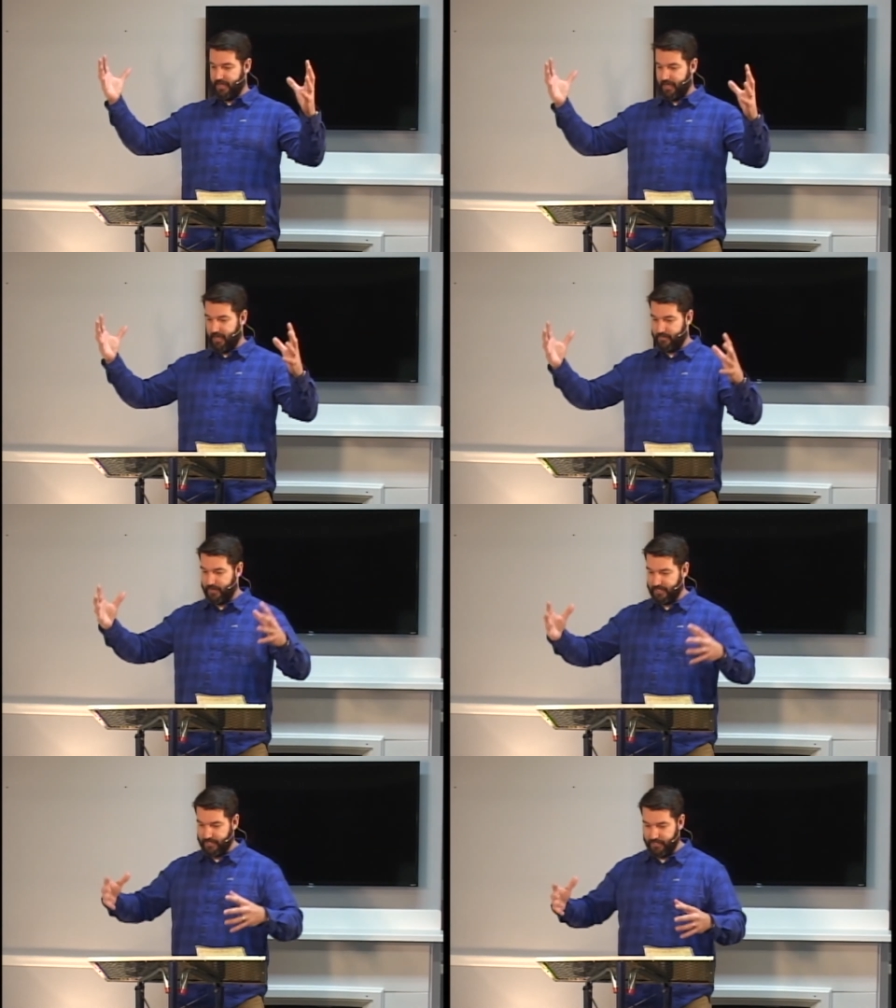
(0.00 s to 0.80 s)
Uh,
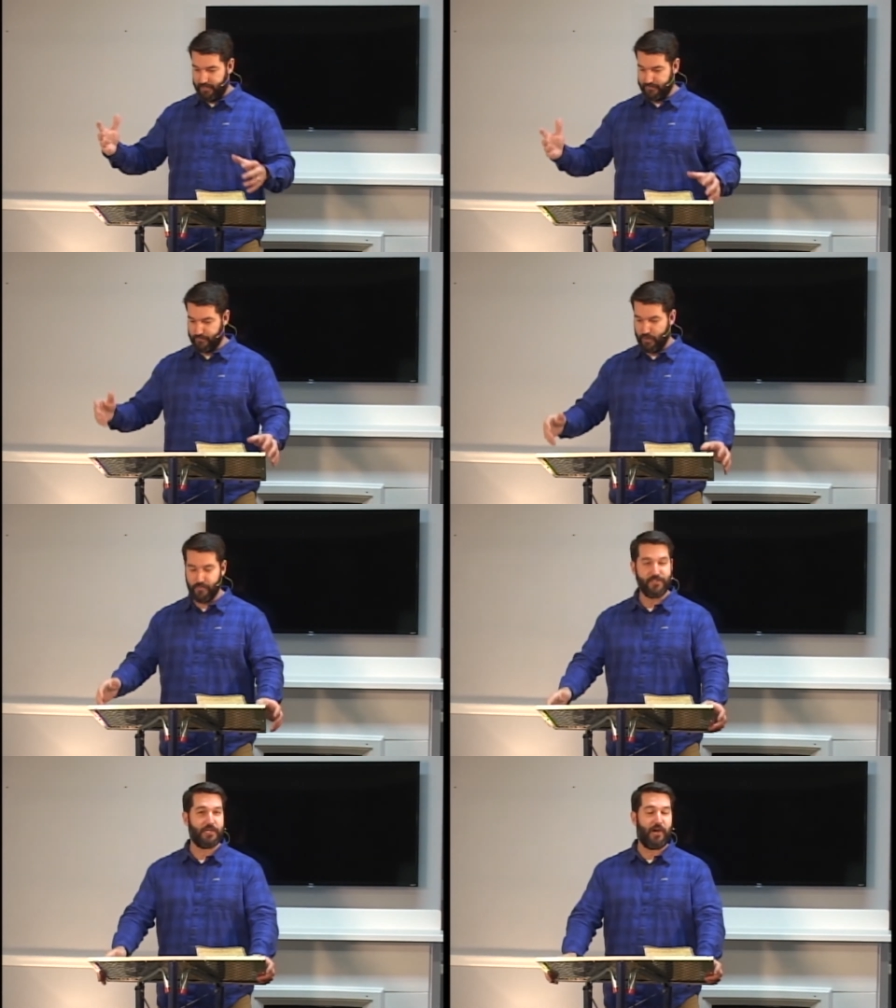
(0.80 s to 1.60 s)
but, you know, Rome
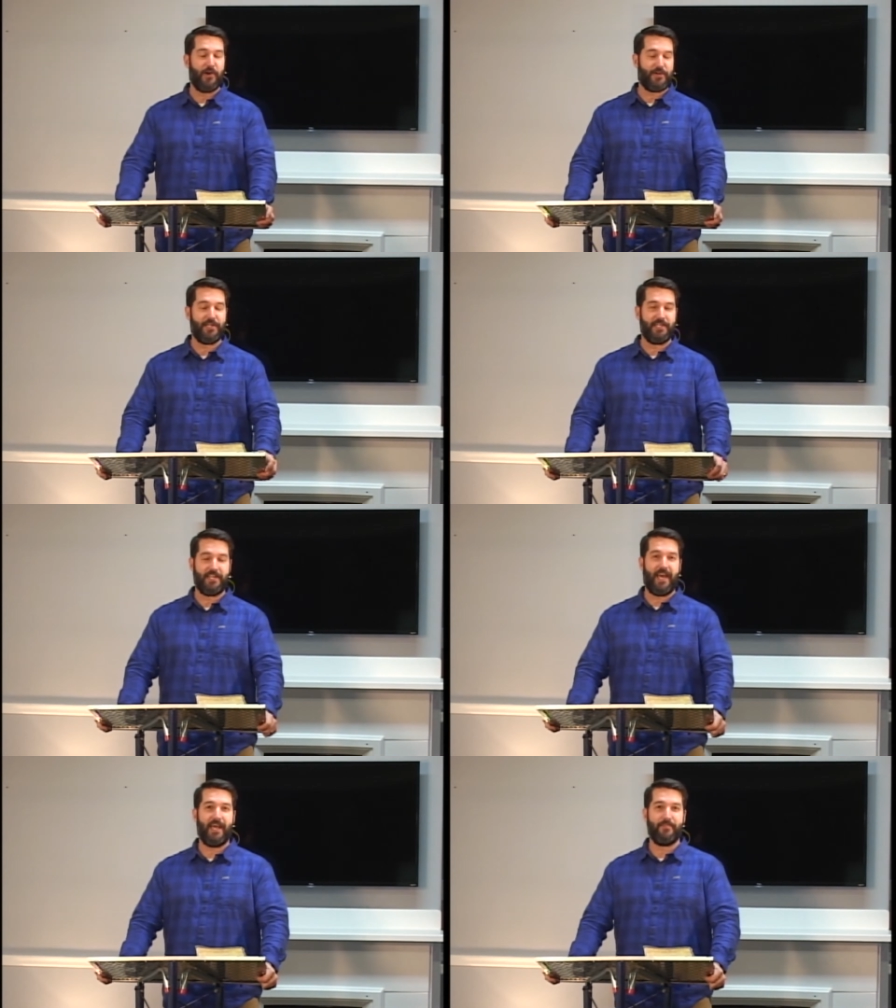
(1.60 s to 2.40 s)
wasn't conquered in a
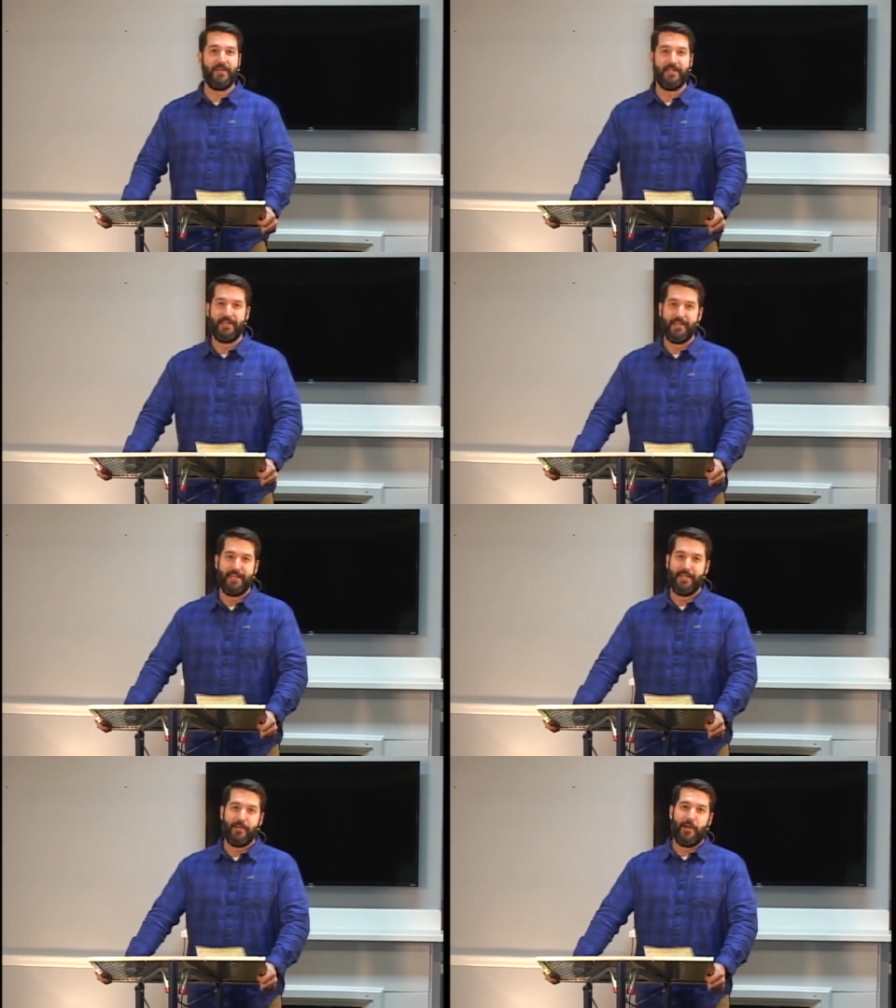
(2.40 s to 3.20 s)
day, but
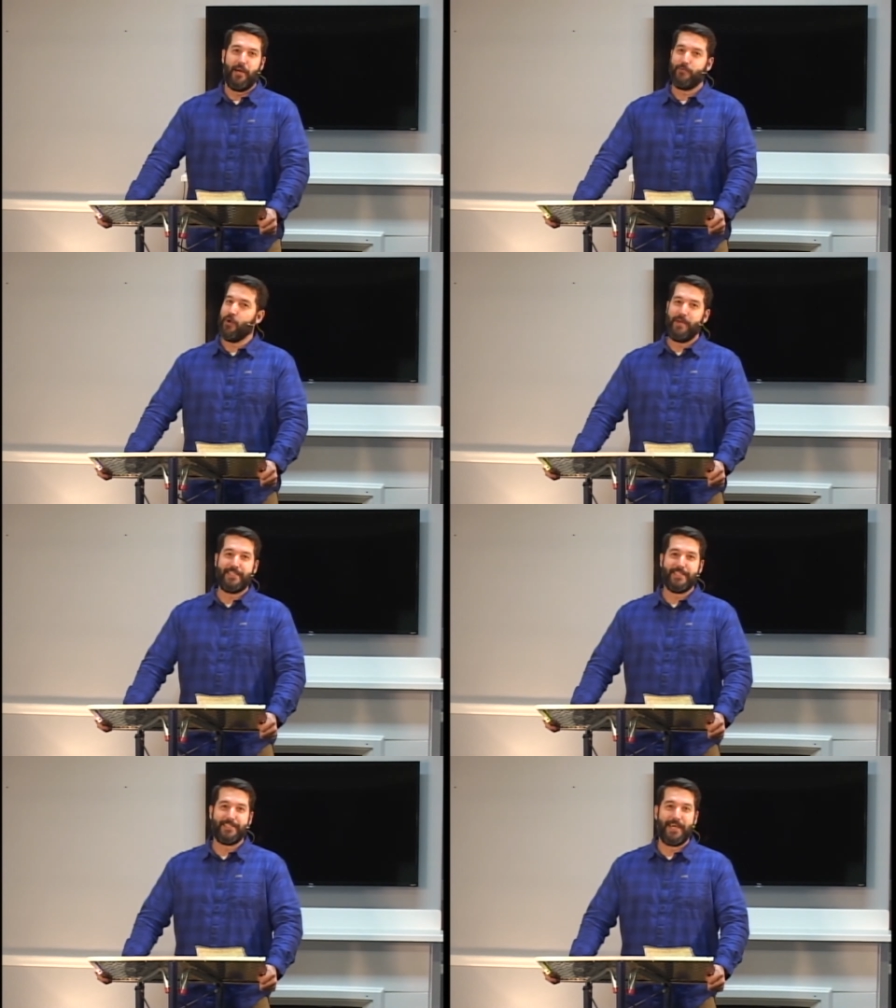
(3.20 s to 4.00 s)
uh, Rome
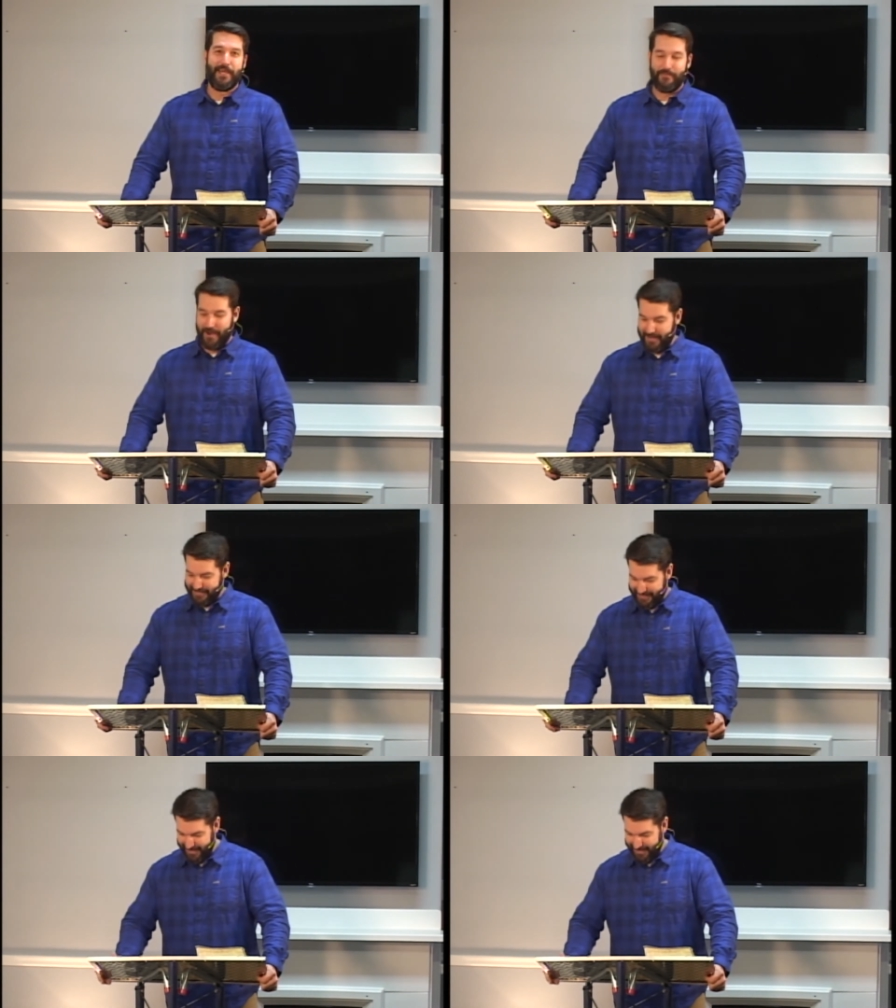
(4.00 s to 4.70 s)
ain't the same, right?